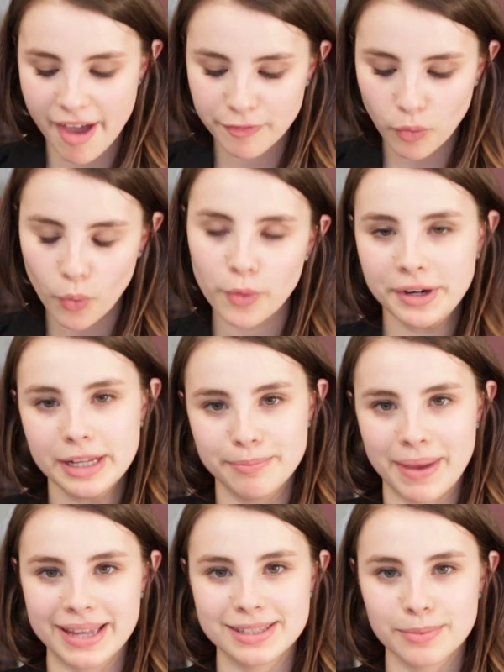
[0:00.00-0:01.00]
I've already
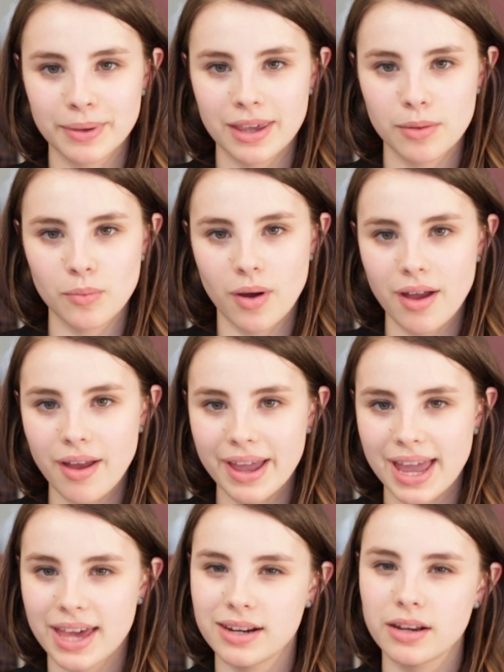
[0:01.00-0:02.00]
made some quinoa.
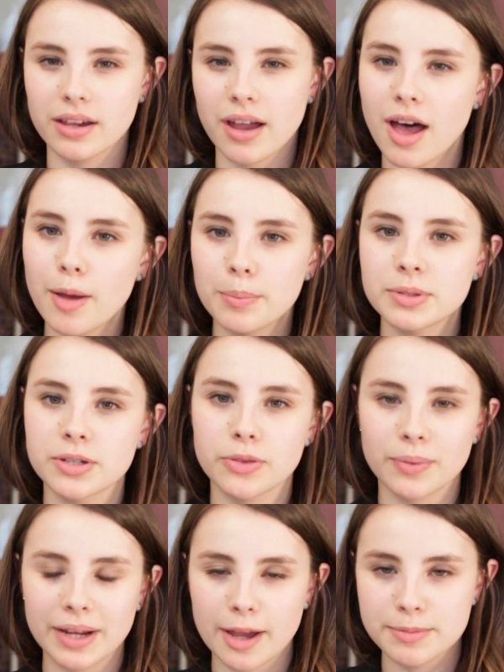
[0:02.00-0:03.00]
I added 1 cup to
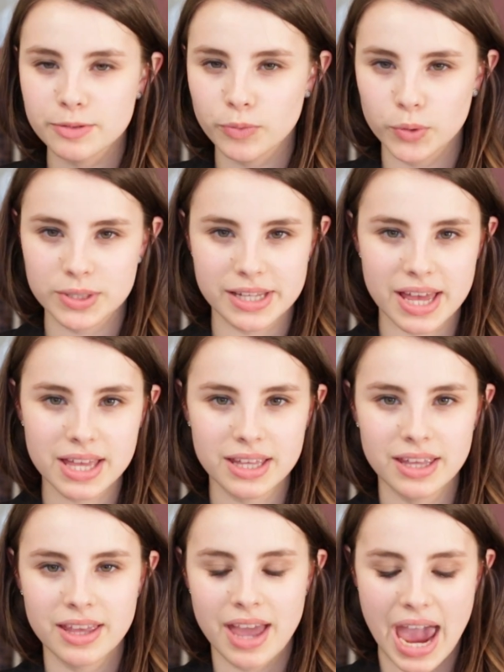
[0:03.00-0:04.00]
3 cups of water,
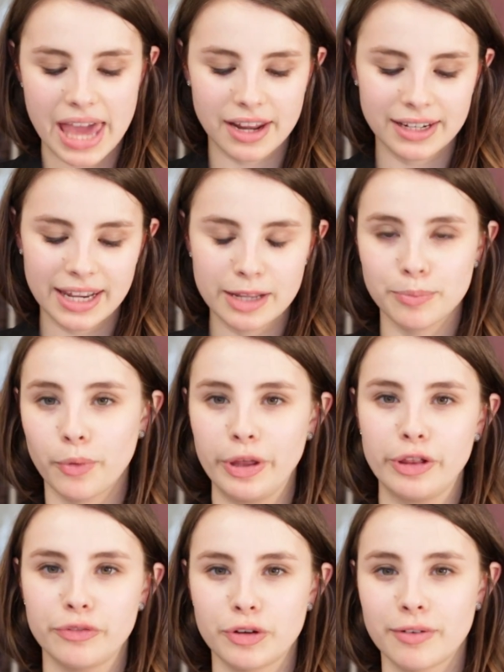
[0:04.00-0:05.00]
and I let it
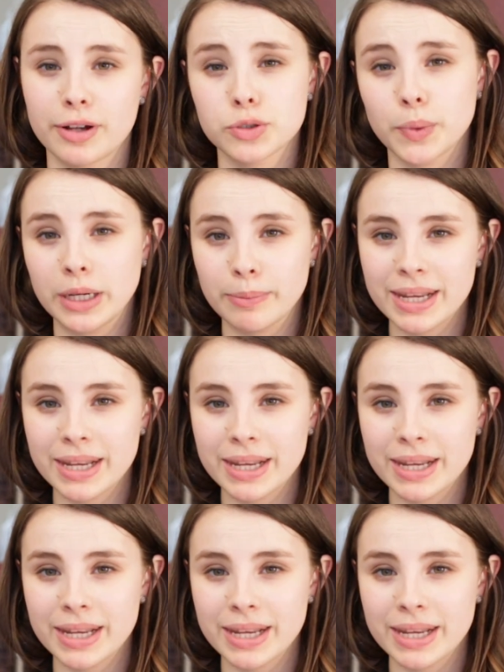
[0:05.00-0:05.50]
boil for around 20